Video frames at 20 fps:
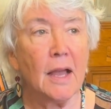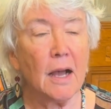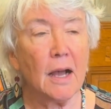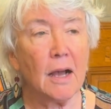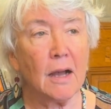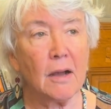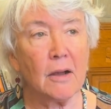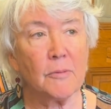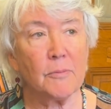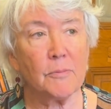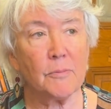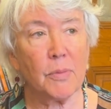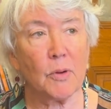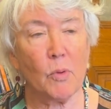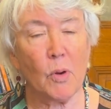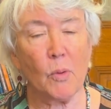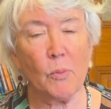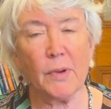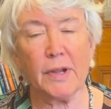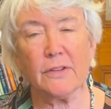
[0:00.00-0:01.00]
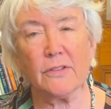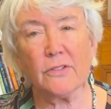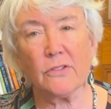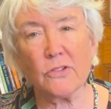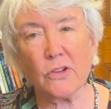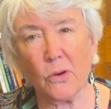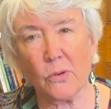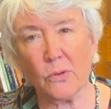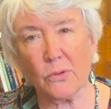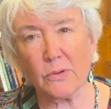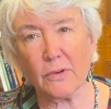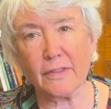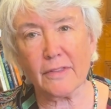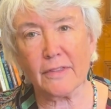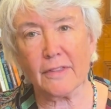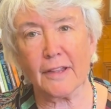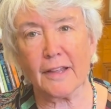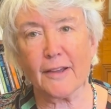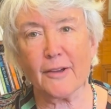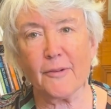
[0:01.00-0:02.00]
But what we don't
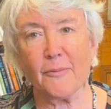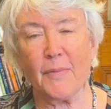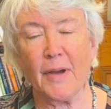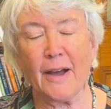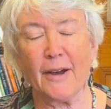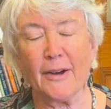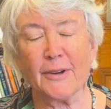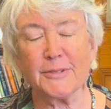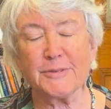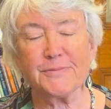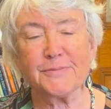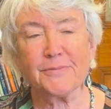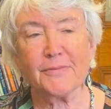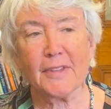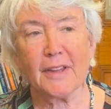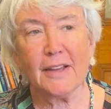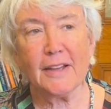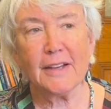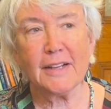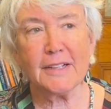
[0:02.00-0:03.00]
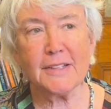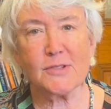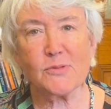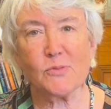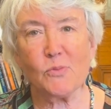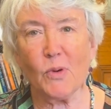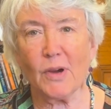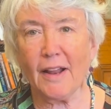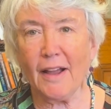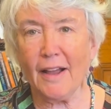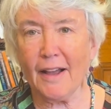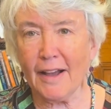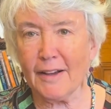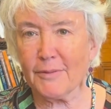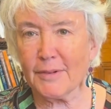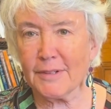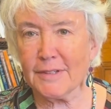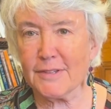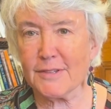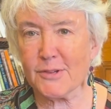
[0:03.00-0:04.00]
think about is what
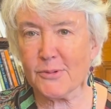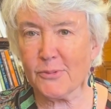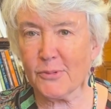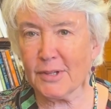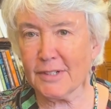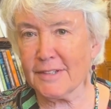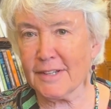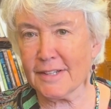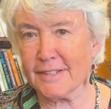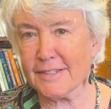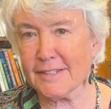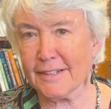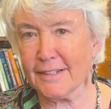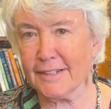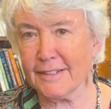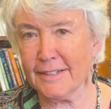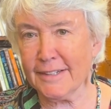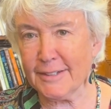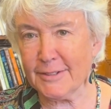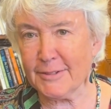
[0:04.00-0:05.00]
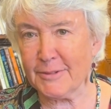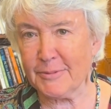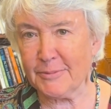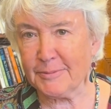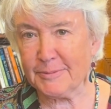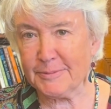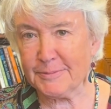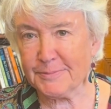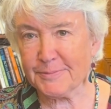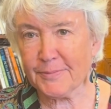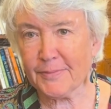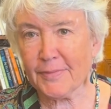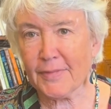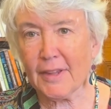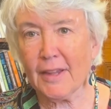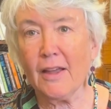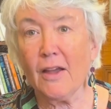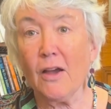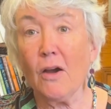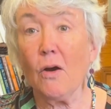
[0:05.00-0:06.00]
happens to what doesn't get
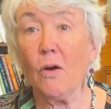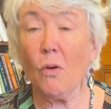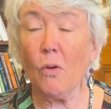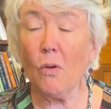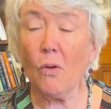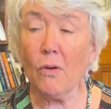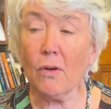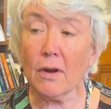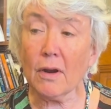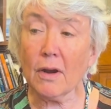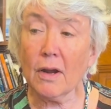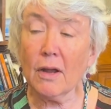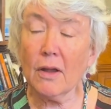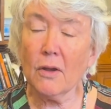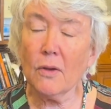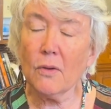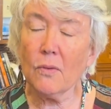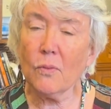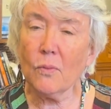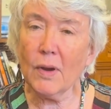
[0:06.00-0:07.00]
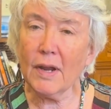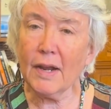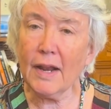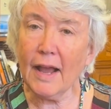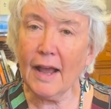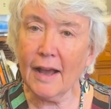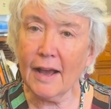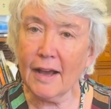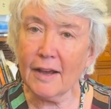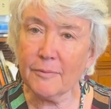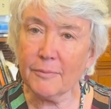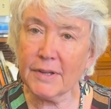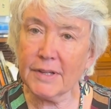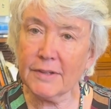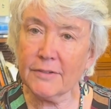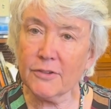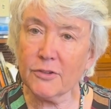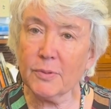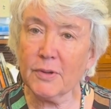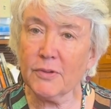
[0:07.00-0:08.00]
eaten. Or what
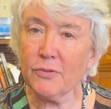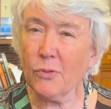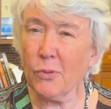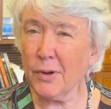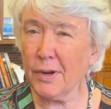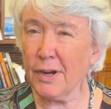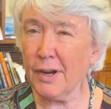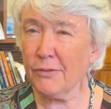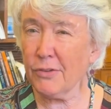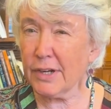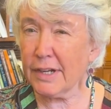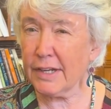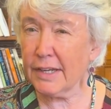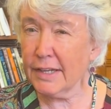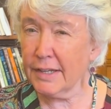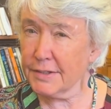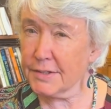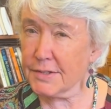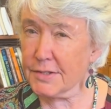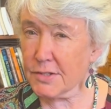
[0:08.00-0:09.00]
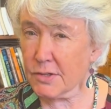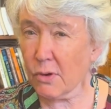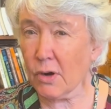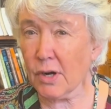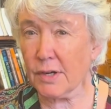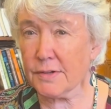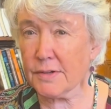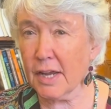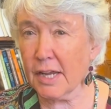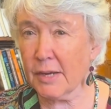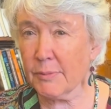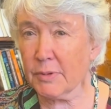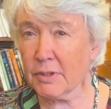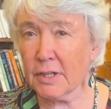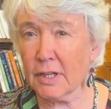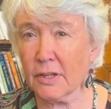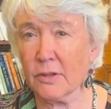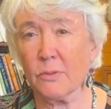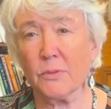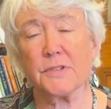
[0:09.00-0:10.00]
happens before it ever gets to our table. In
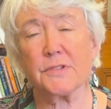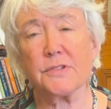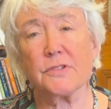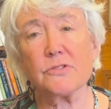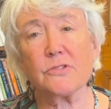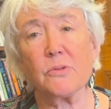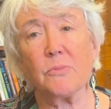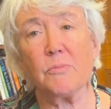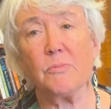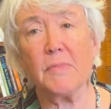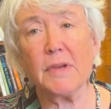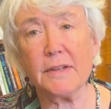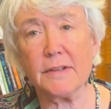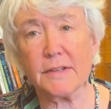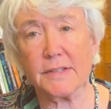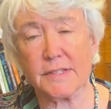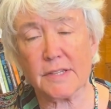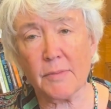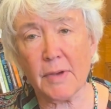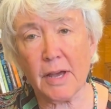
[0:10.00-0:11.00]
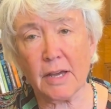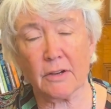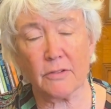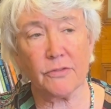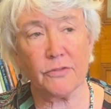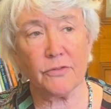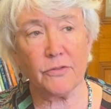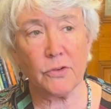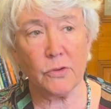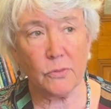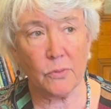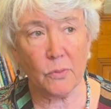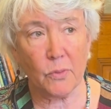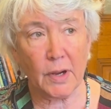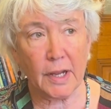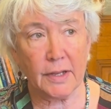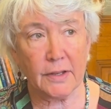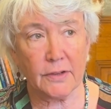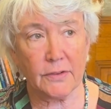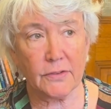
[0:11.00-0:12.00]
other words, a tremendous amount of food
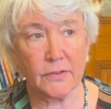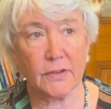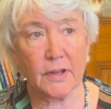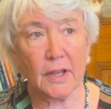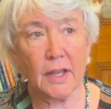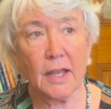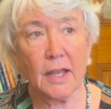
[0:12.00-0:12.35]
waste